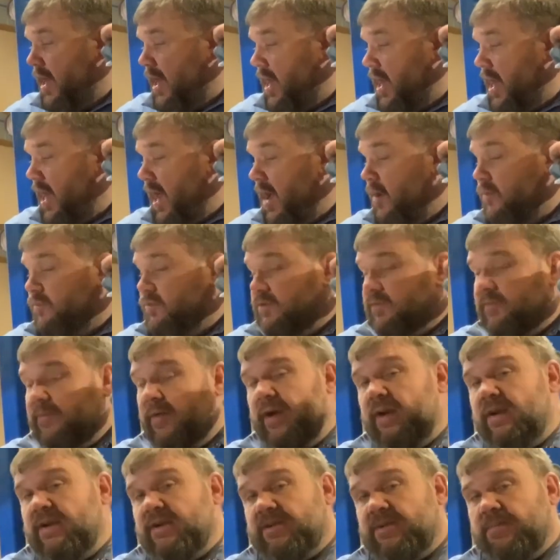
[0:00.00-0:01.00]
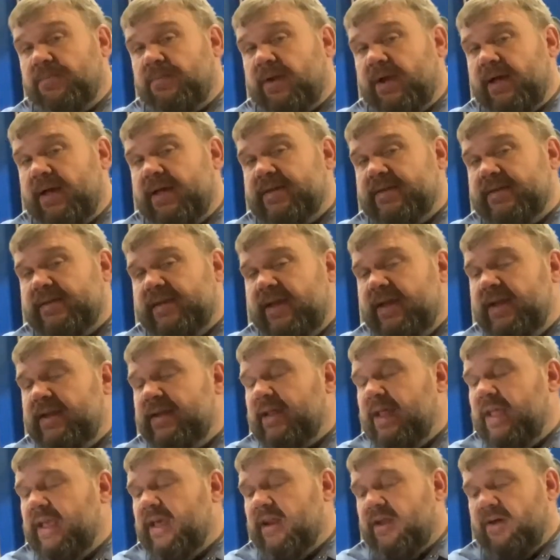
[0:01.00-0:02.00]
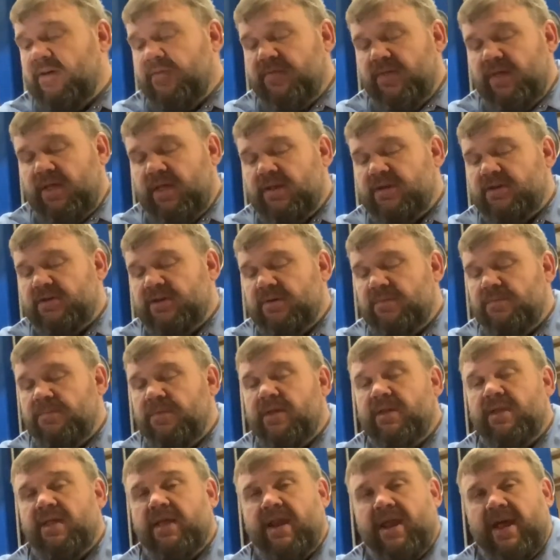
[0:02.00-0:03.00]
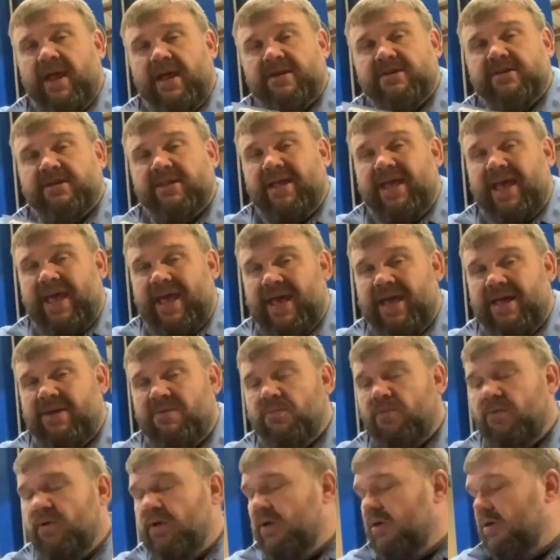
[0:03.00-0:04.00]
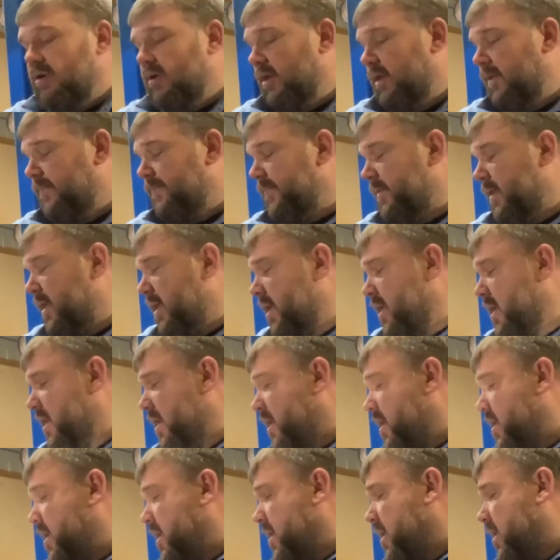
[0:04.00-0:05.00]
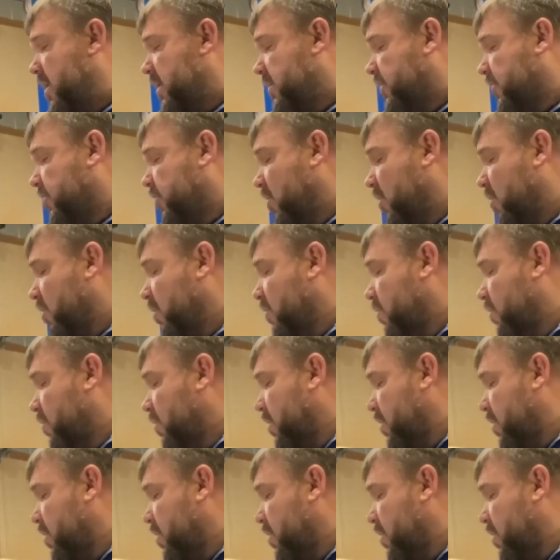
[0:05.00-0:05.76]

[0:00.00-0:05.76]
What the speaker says: I was very surprised, and I didn't take it off the engine, but it actually had one on it. So,